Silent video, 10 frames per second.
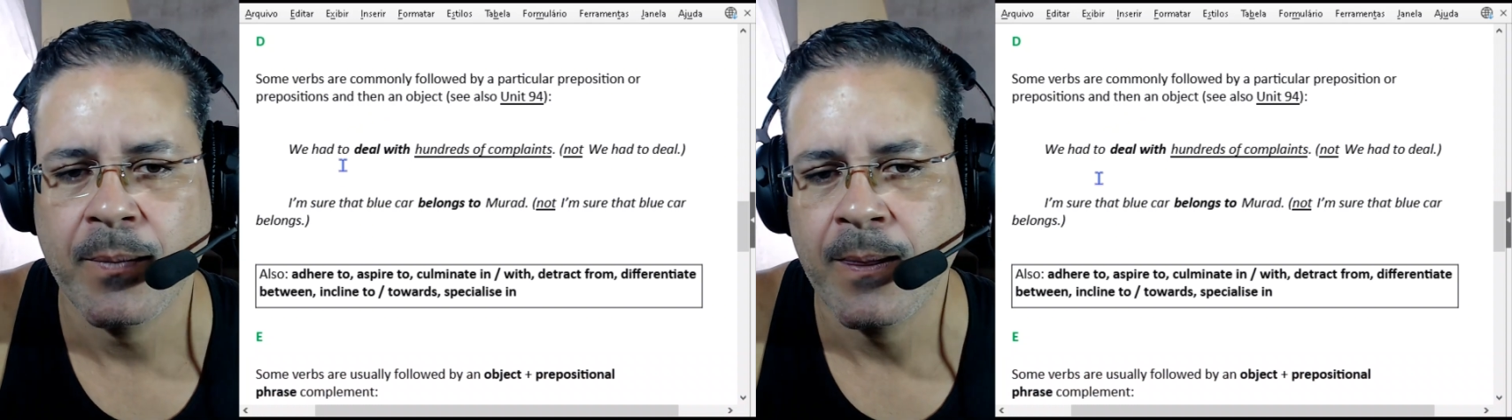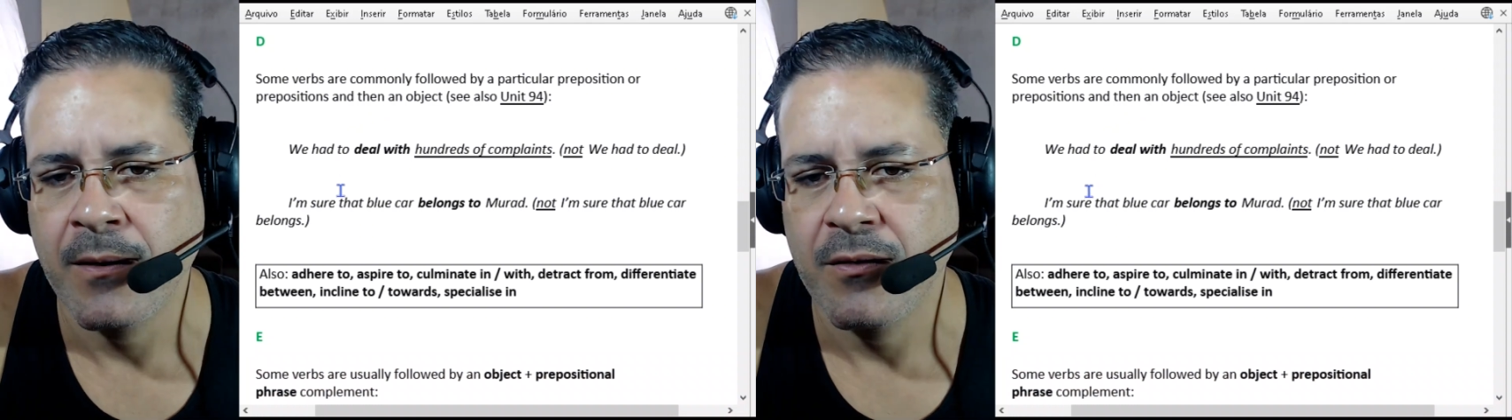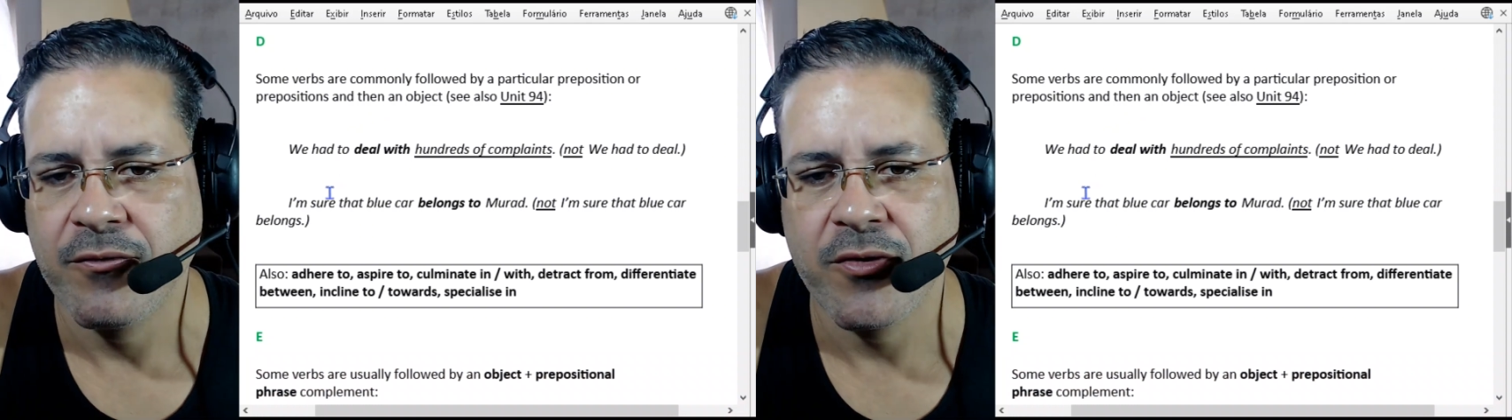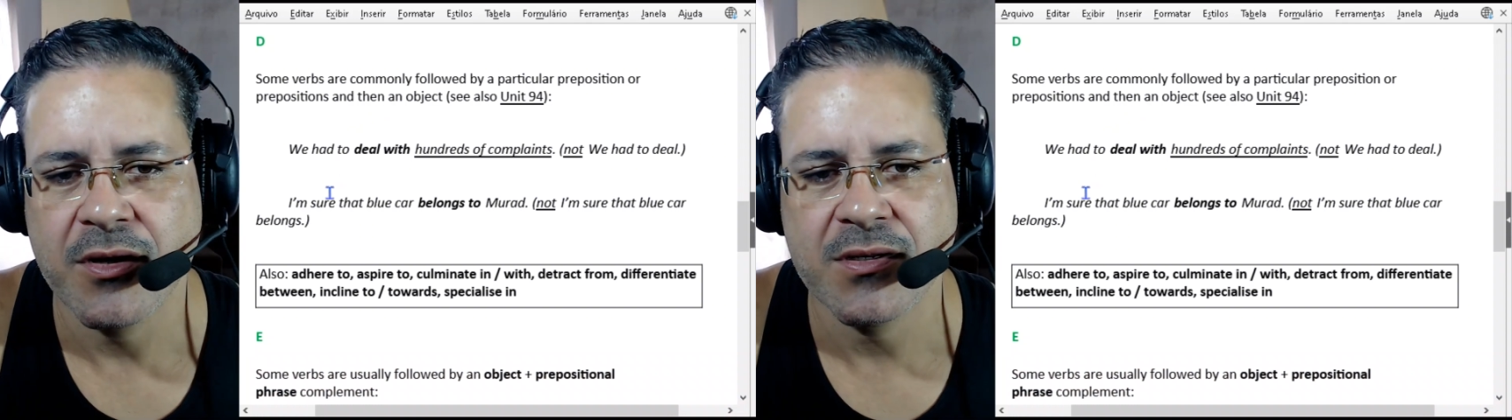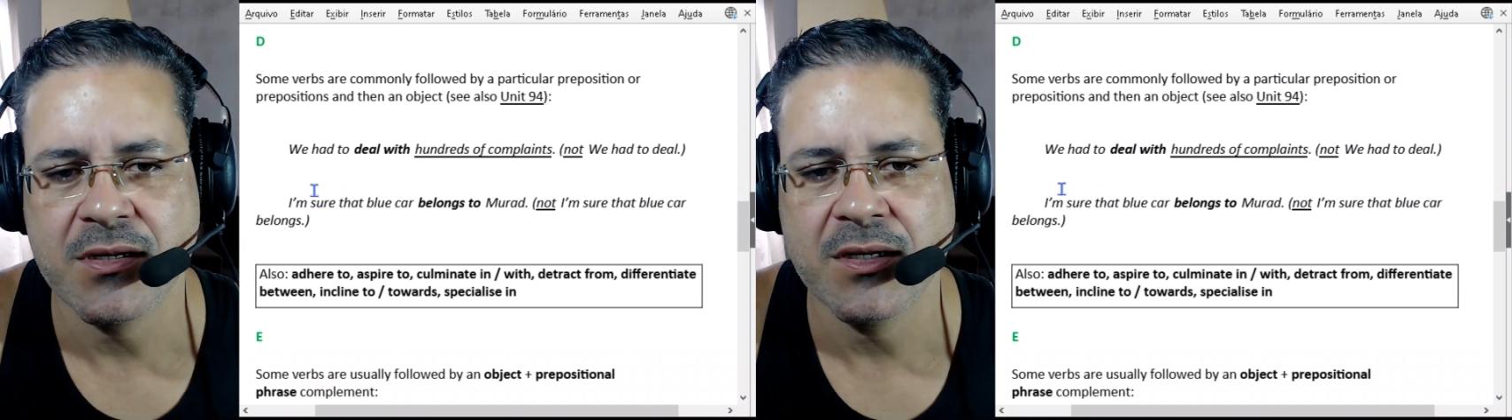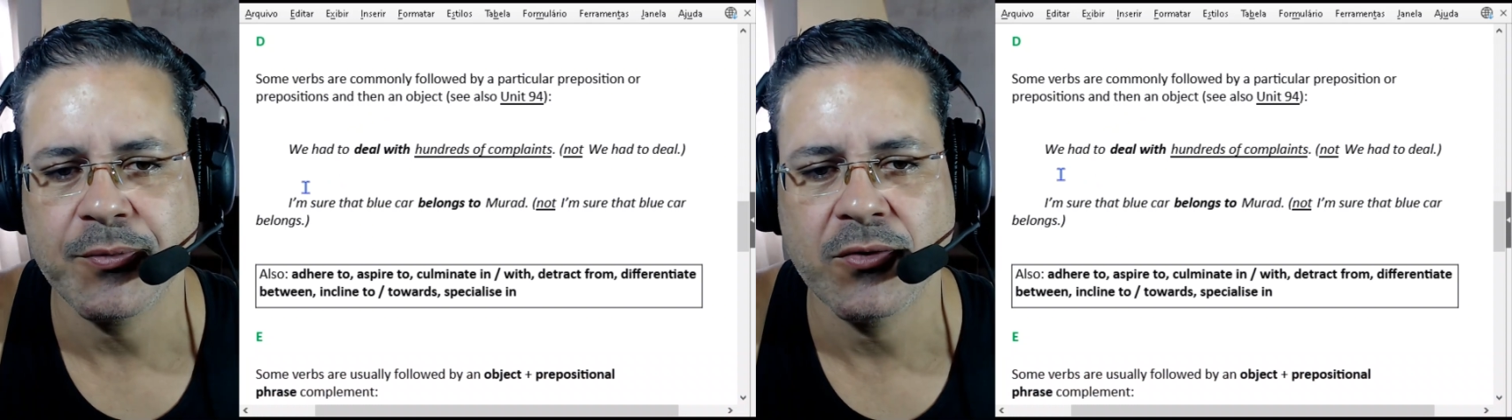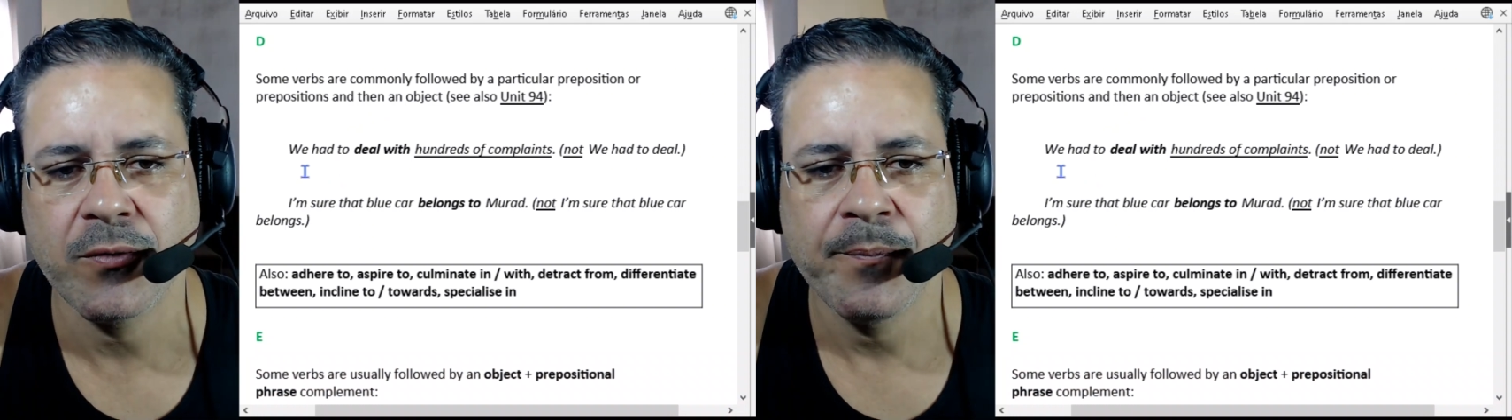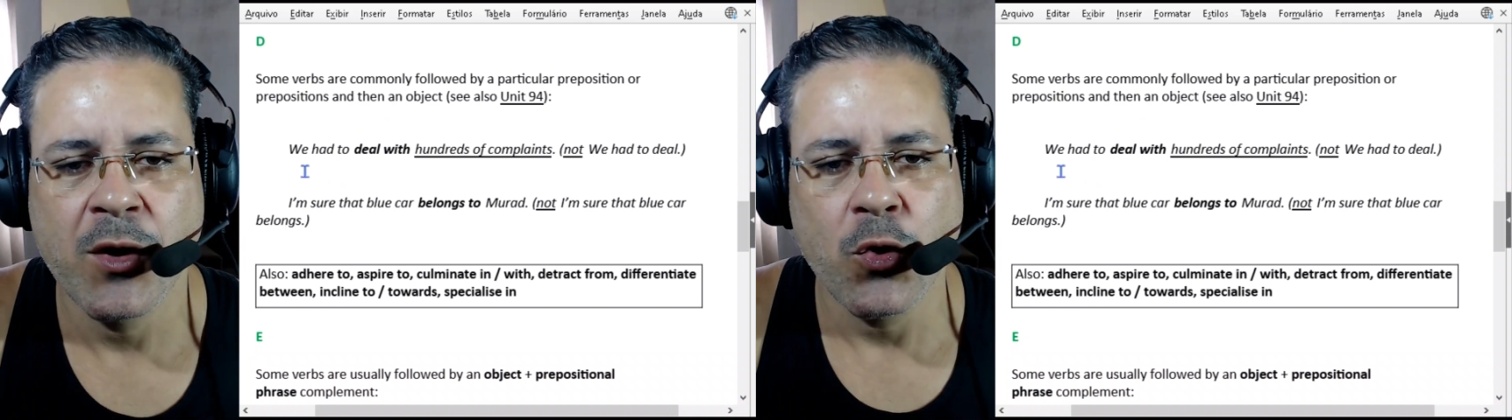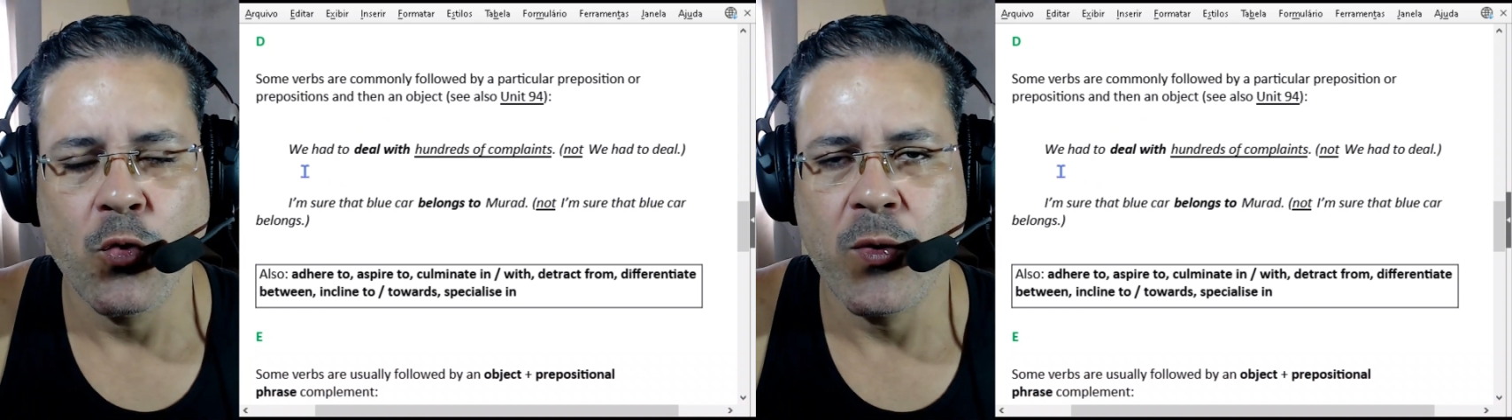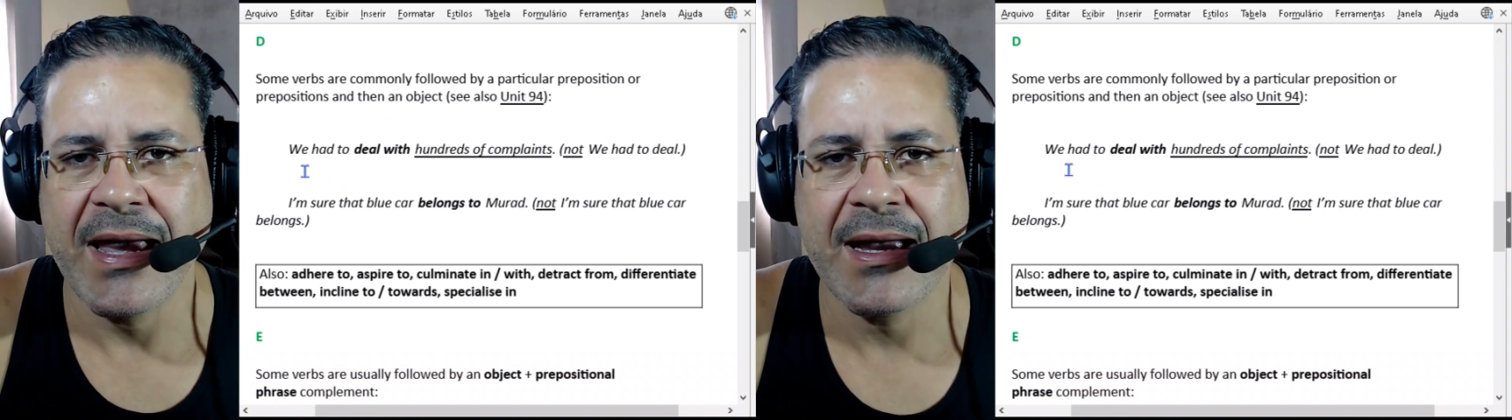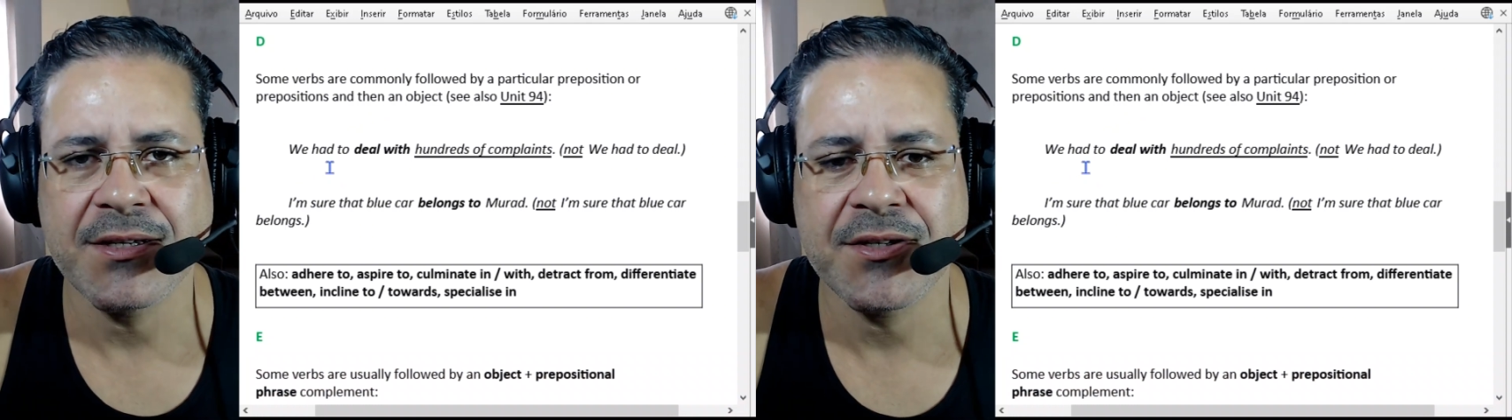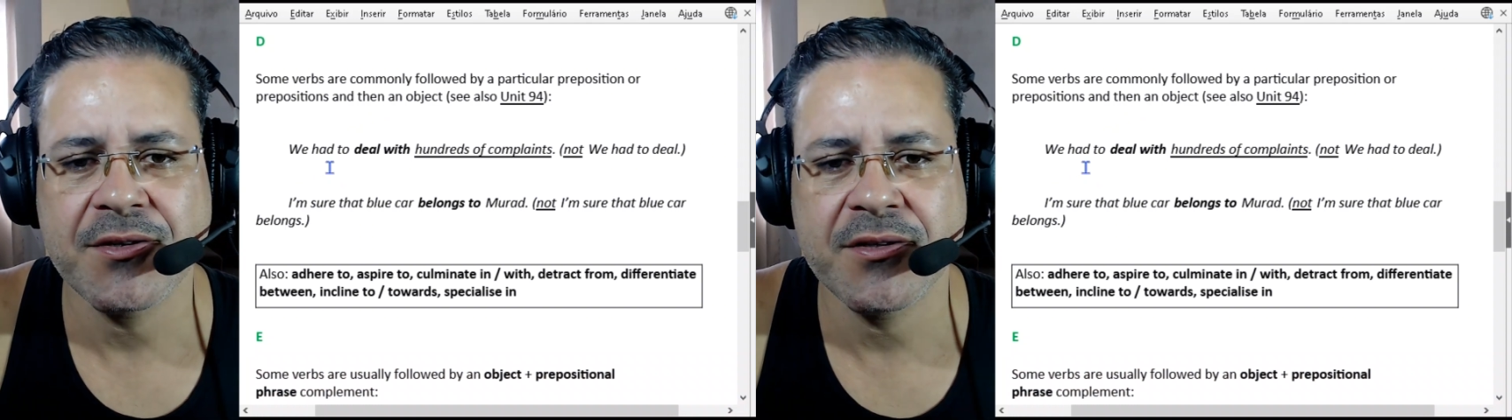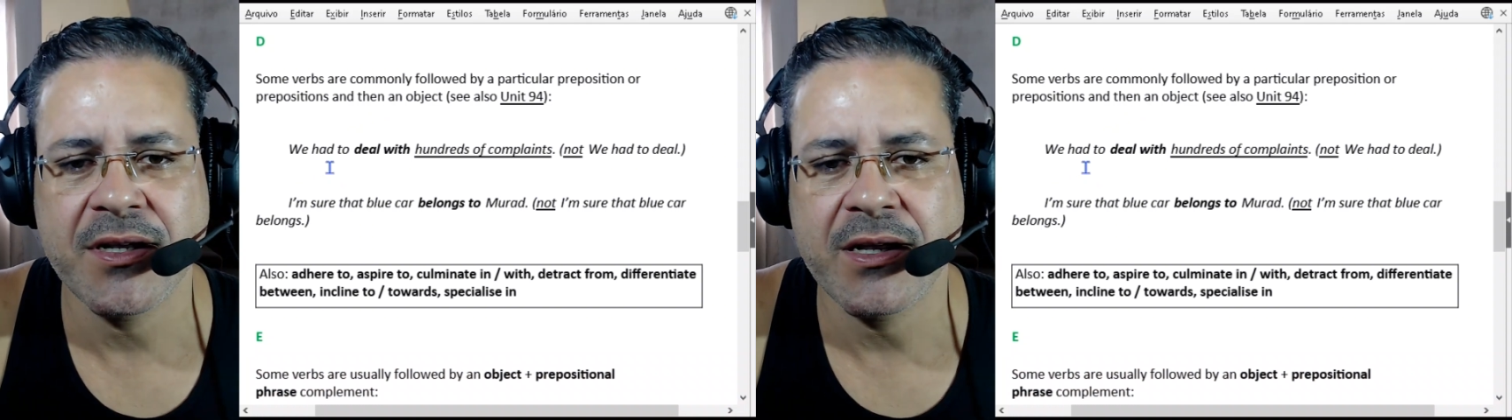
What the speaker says: For example, we had to deal